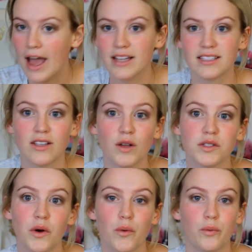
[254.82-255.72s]
This is
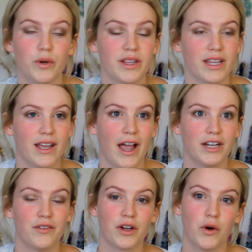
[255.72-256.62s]
also really
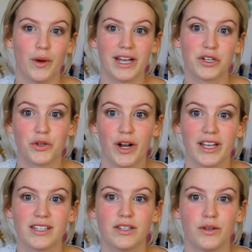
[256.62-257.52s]
kind of a quick
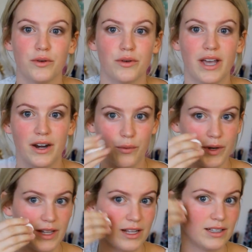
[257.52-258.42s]
trick to get a
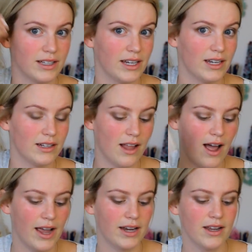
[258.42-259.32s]
really clean
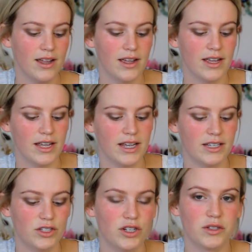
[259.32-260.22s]
line,
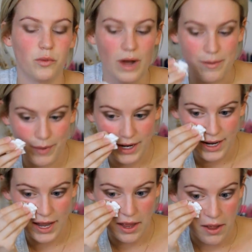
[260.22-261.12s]
is just wiping
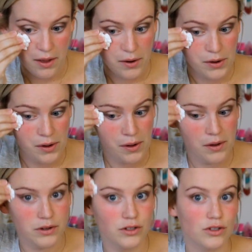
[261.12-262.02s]
it
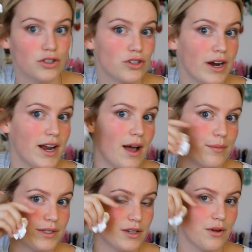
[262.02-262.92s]
straight
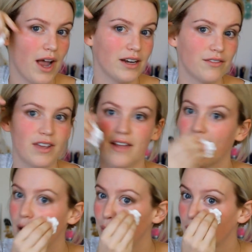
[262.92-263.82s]
up so you kind of
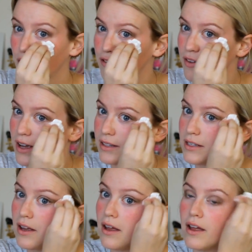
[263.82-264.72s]
get that perfect,